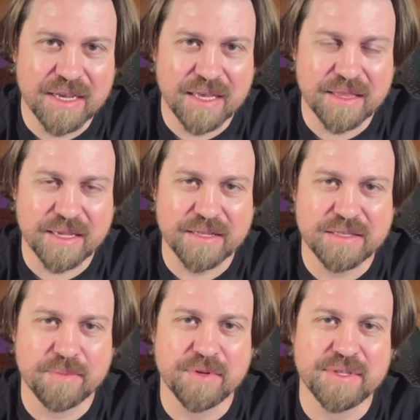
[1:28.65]
I think it's
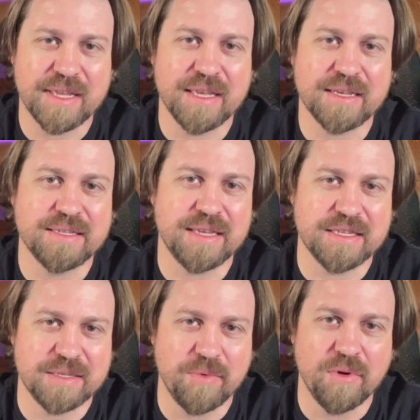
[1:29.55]
the most
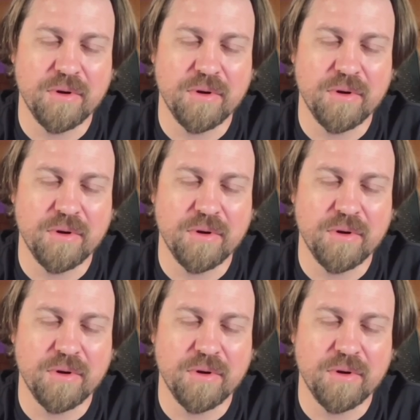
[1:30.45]
accessible